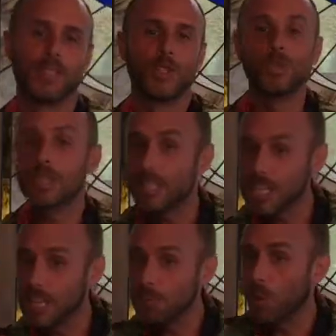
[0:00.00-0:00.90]
Choosing to
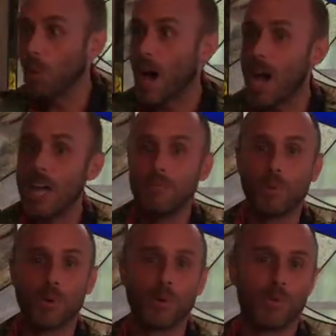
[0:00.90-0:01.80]
keep a wide
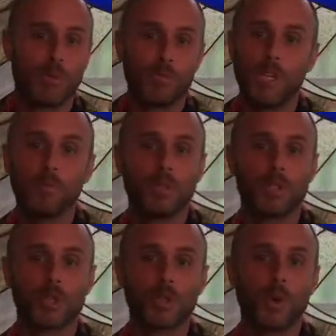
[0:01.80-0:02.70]
berth from people in
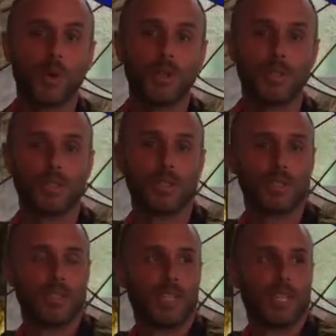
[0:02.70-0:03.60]
stores,
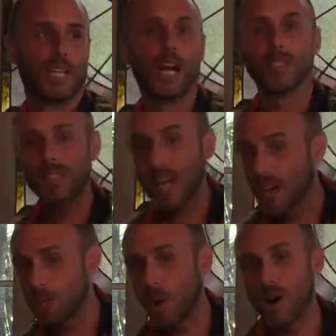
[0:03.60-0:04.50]
on
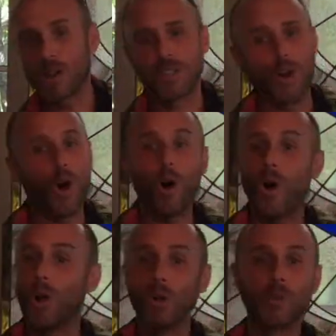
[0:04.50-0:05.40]
sidewalks, and
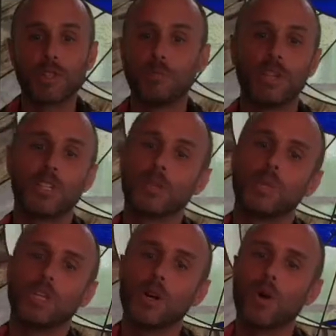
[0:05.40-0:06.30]
all over the place we
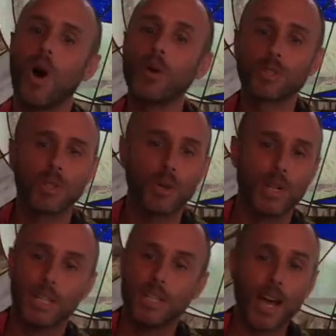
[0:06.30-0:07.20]
go, also
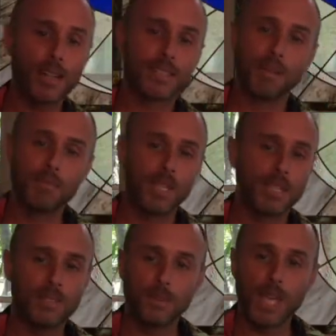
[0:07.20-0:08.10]
not
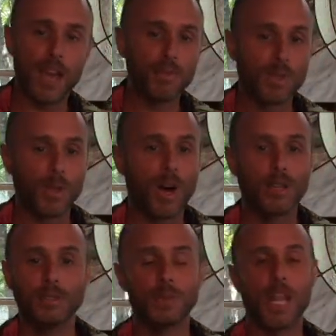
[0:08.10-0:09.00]
something we ever
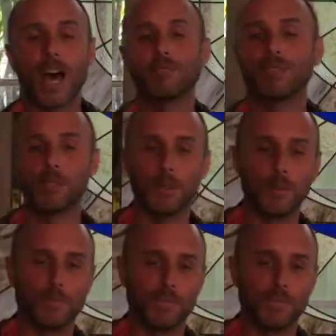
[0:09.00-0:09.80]
thought we'd have to do.